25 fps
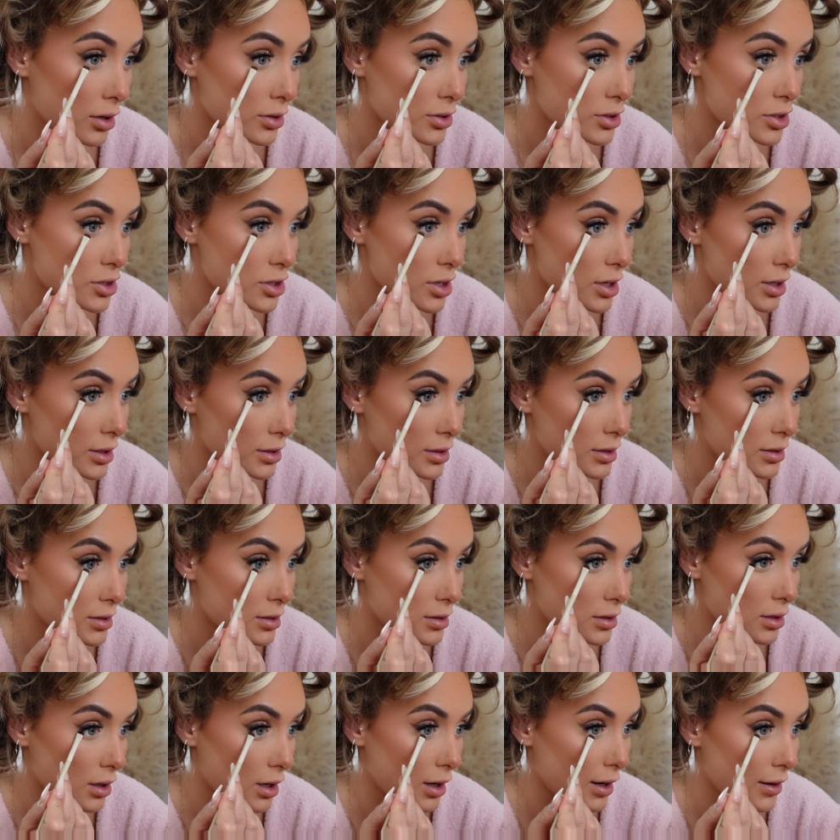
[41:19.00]
just
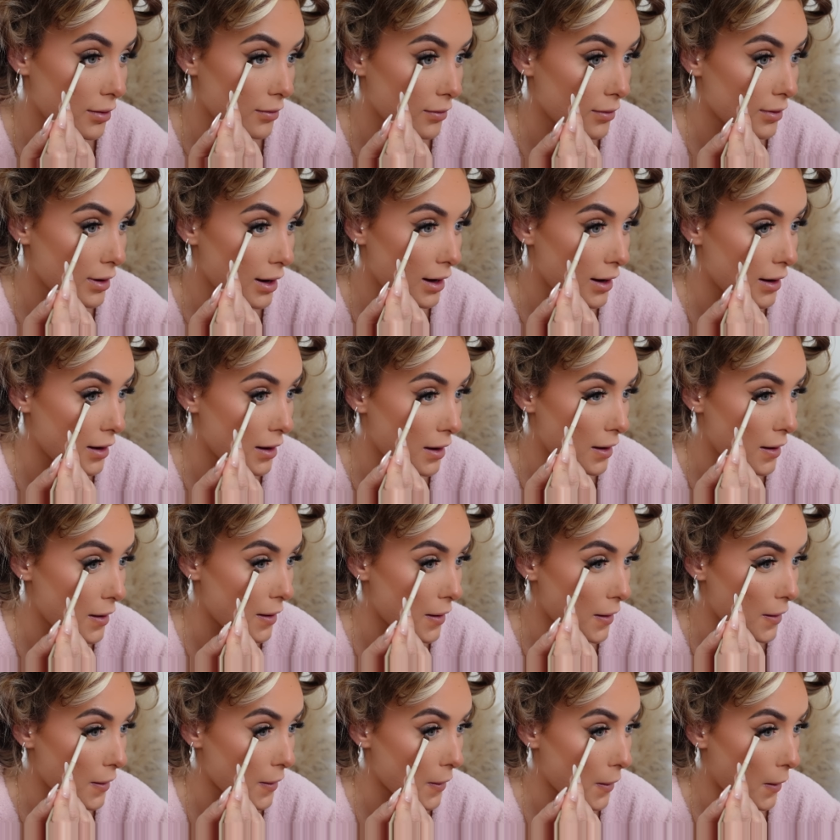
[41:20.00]

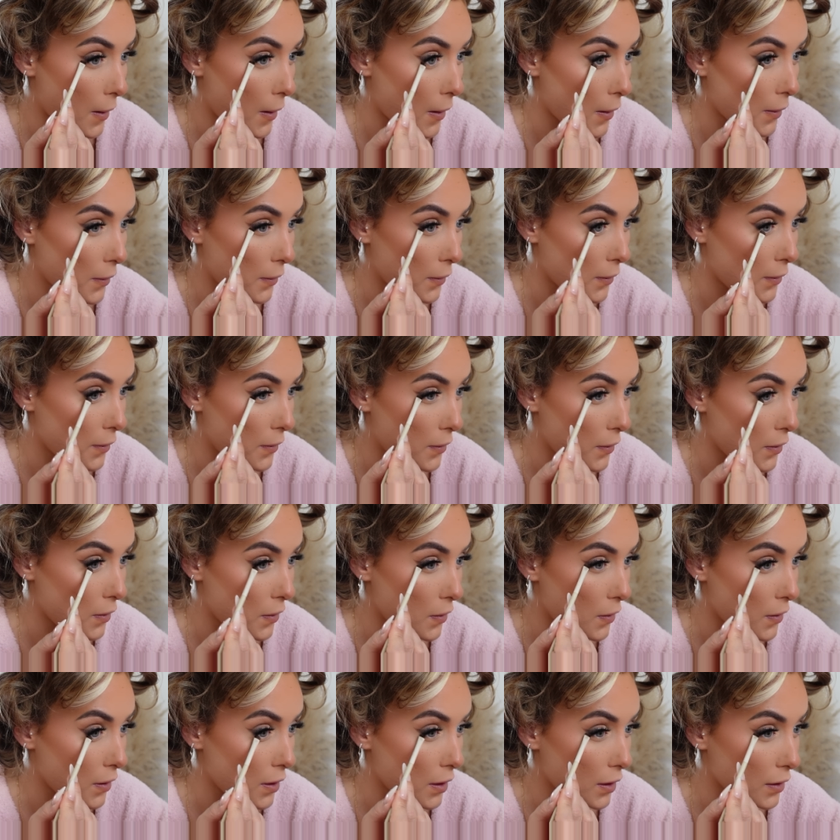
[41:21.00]
directly
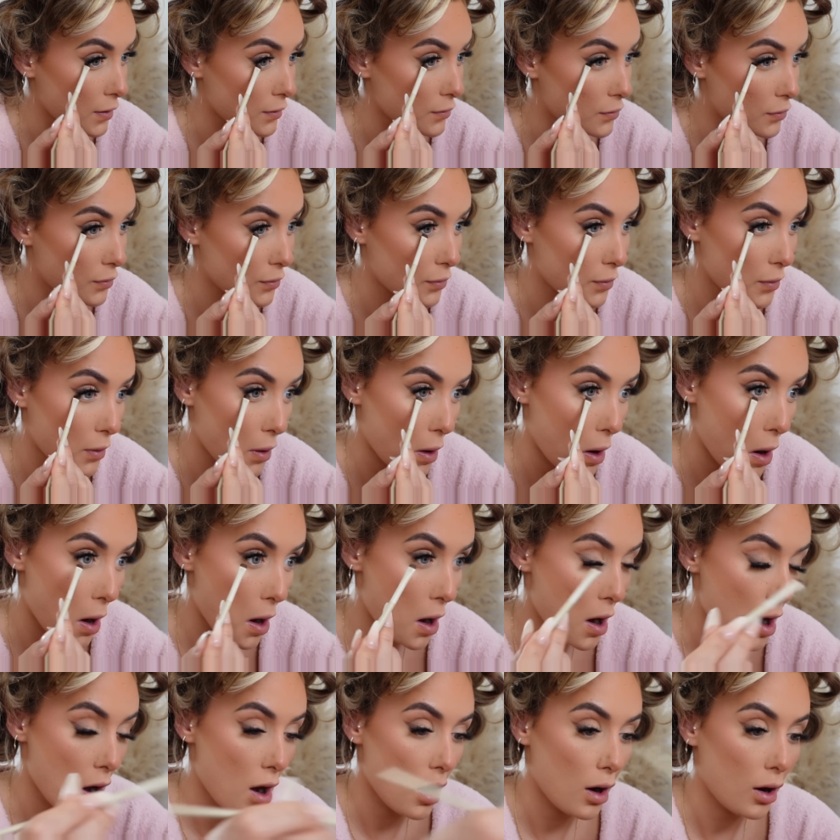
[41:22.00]
underneath
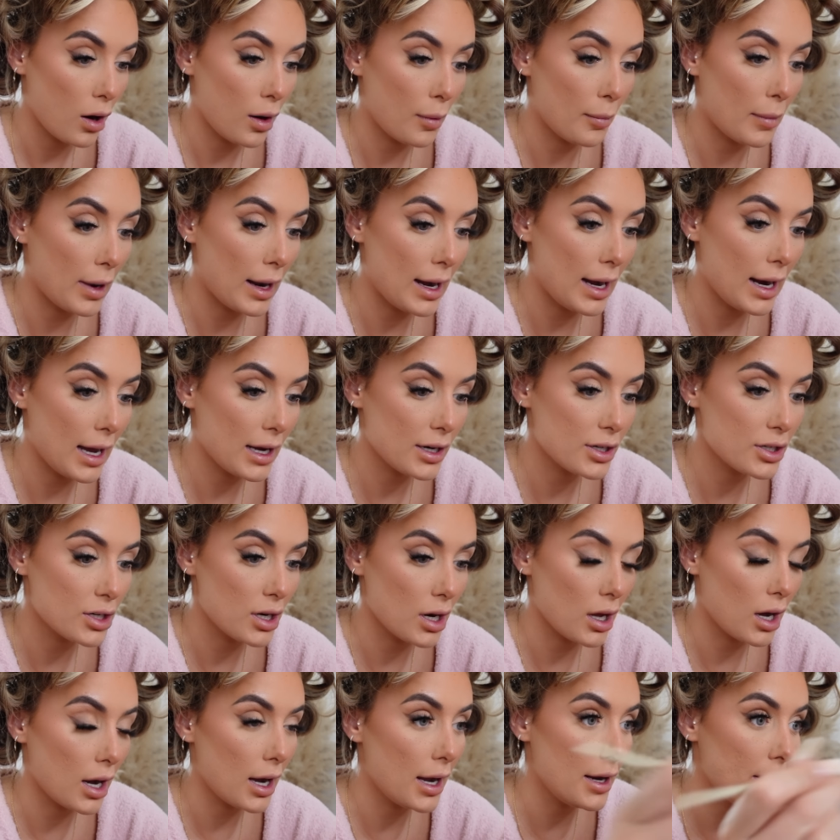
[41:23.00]
on my lash
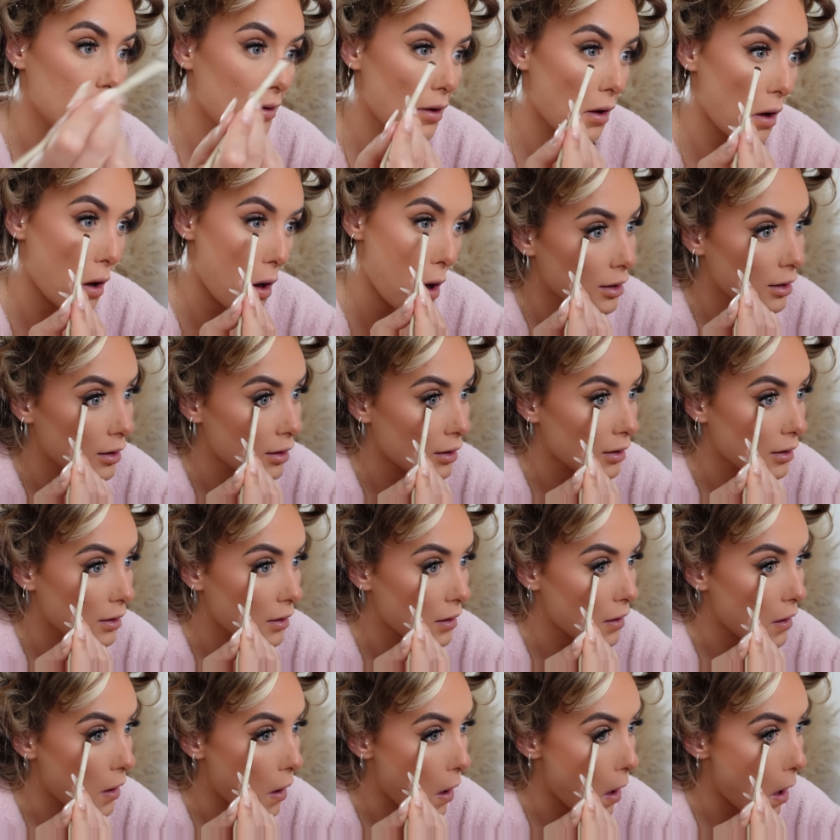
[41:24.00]
line.
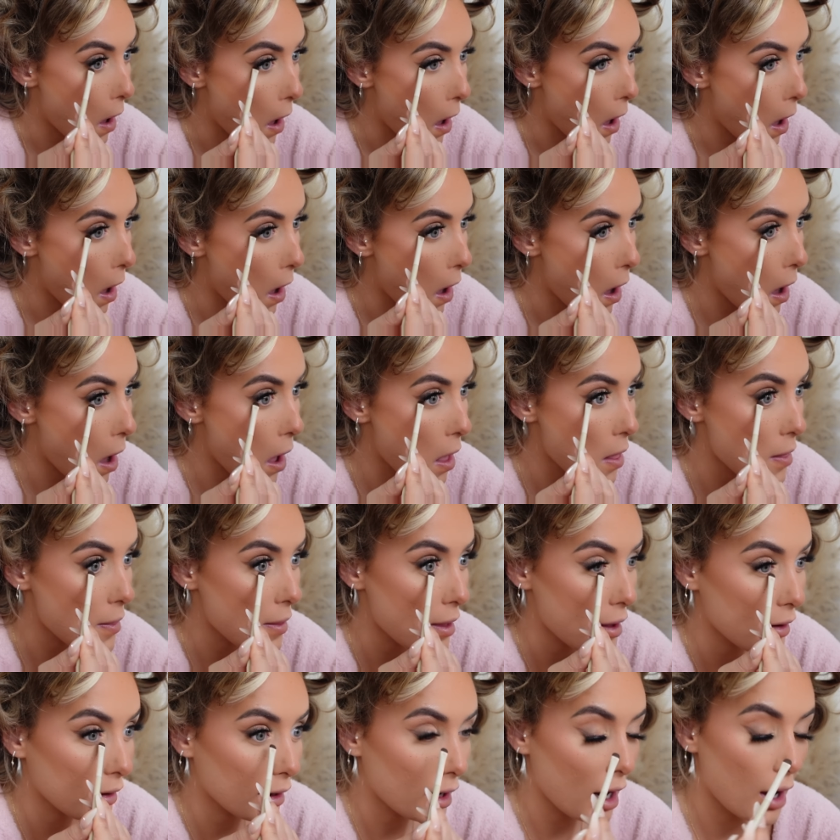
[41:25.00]
And
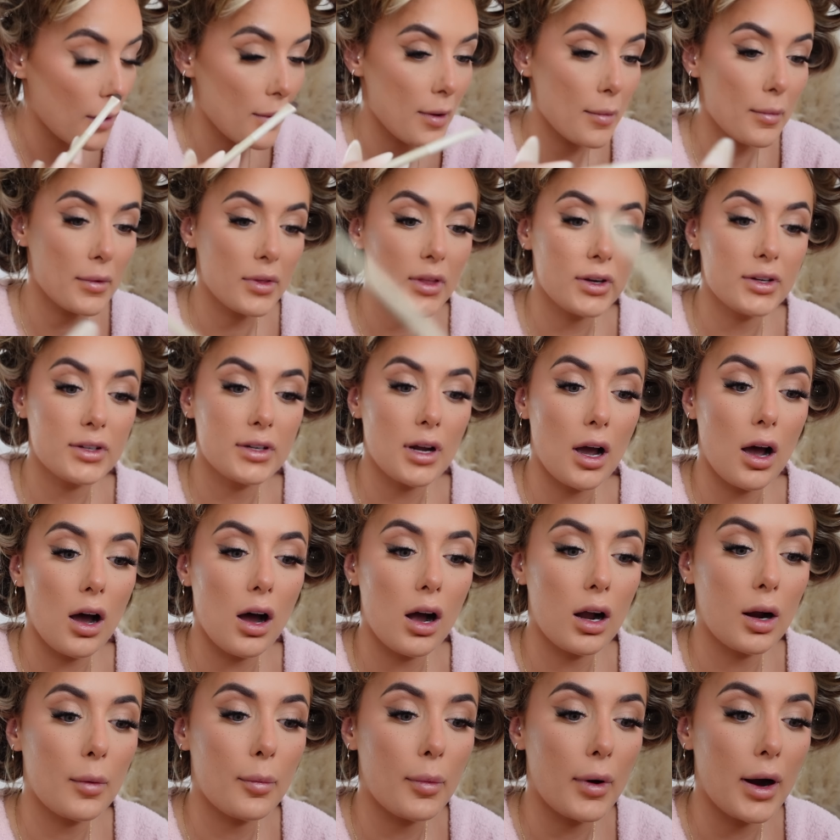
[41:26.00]
then go in with a
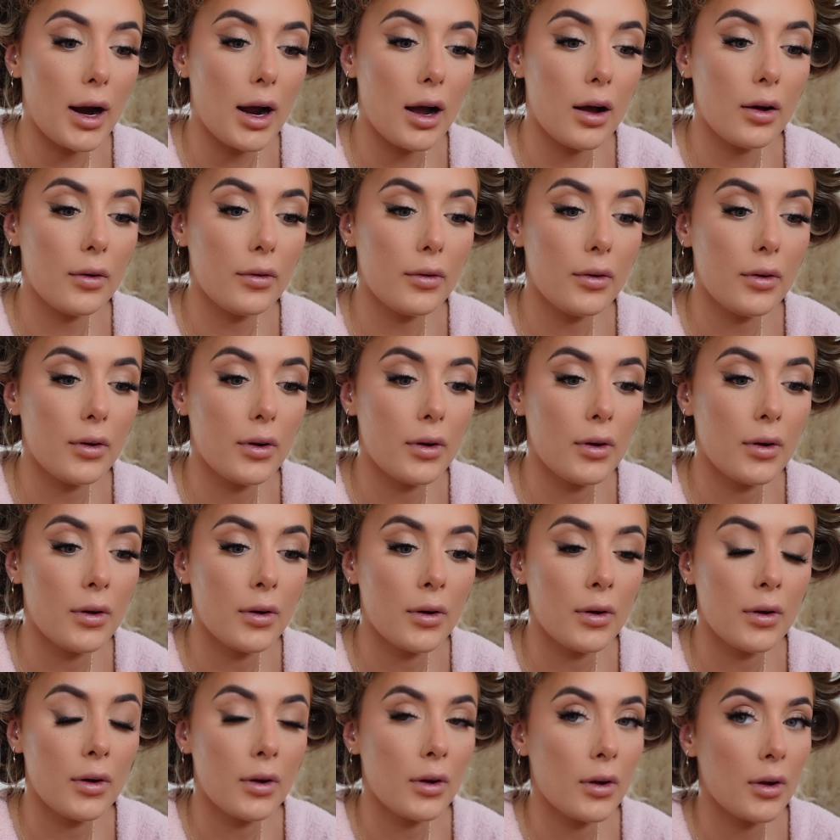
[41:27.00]
dark brown
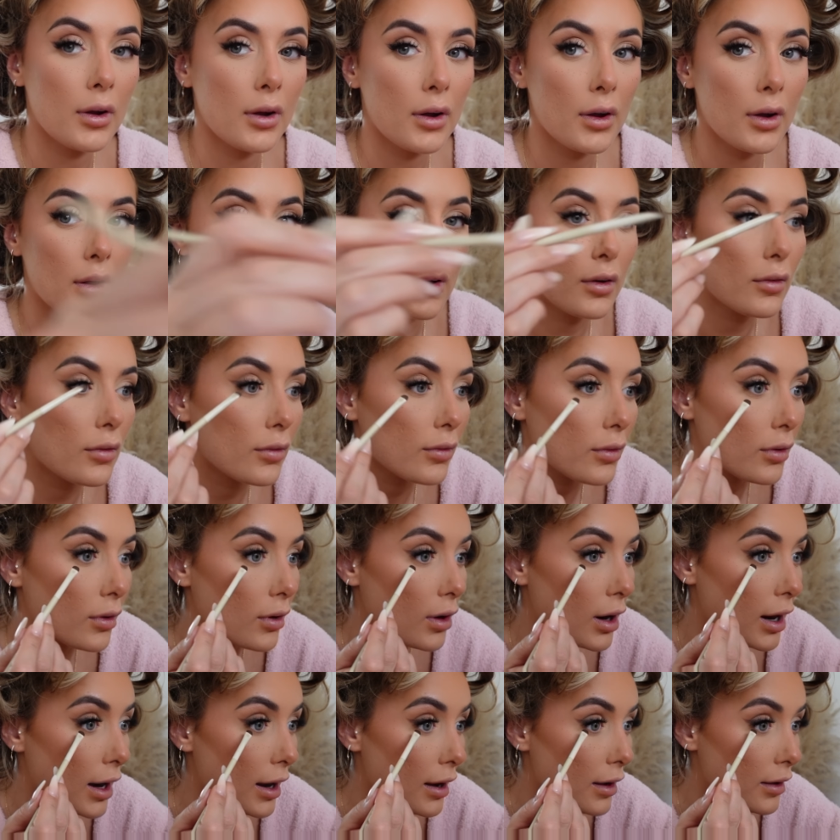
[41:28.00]

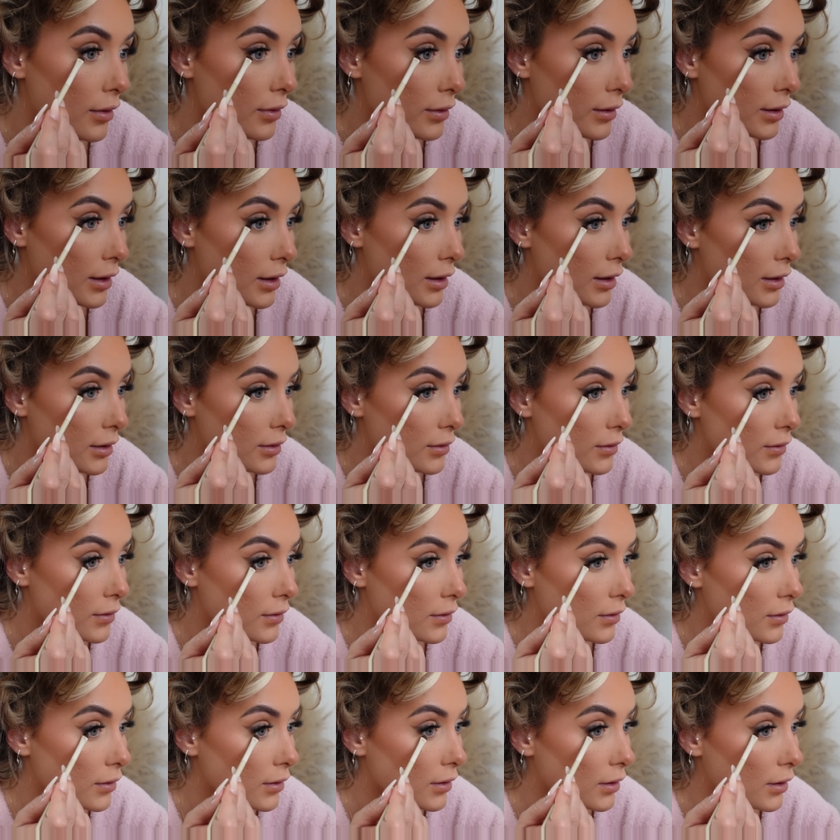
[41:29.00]
right at the
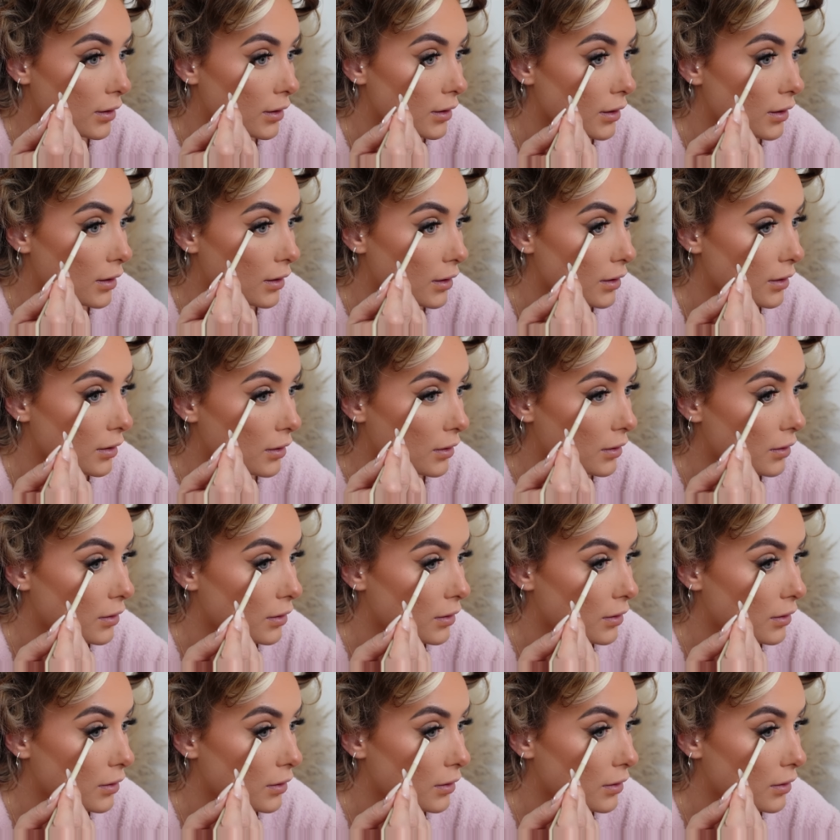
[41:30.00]
edge here.